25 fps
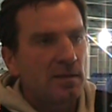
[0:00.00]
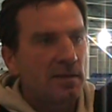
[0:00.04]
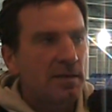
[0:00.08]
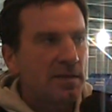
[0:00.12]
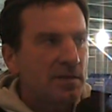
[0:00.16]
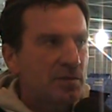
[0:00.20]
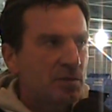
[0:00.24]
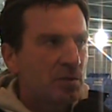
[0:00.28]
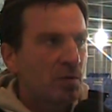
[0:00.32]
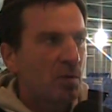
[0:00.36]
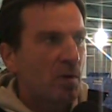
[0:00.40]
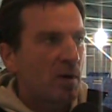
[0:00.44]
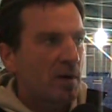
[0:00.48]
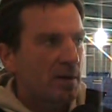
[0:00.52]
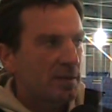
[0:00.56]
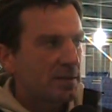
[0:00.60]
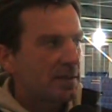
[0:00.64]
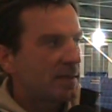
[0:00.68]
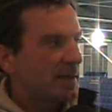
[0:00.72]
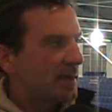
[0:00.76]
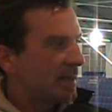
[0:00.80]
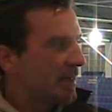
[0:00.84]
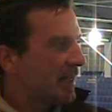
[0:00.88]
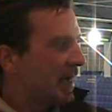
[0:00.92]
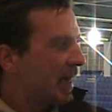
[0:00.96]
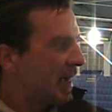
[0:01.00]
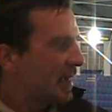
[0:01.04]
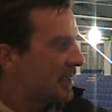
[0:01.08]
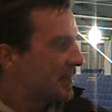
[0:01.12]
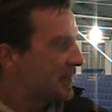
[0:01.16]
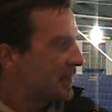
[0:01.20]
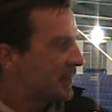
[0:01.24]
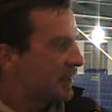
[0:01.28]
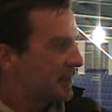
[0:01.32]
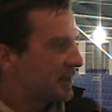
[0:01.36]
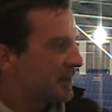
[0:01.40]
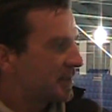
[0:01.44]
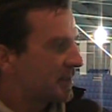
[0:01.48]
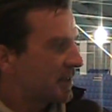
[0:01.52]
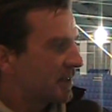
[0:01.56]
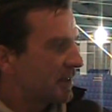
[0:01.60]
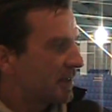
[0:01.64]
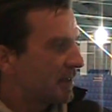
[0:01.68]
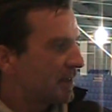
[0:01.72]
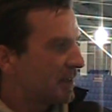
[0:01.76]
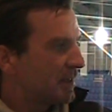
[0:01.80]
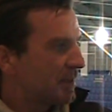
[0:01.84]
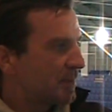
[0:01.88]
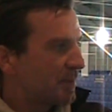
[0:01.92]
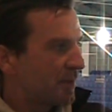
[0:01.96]
Injury-wise, it has.
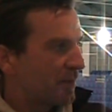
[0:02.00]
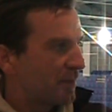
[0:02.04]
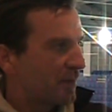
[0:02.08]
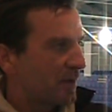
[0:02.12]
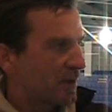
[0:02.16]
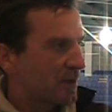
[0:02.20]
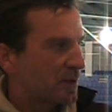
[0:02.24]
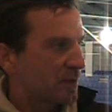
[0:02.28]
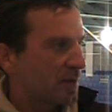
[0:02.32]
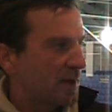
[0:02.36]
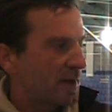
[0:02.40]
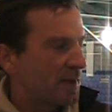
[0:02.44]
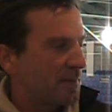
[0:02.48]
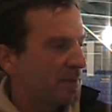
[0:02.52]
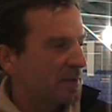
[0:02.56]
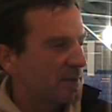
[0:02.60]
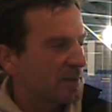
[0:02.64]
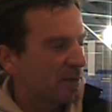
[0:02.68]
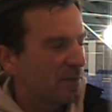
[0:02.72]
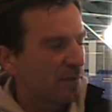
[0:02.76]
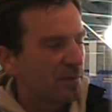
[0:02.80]
It's been frustrating because I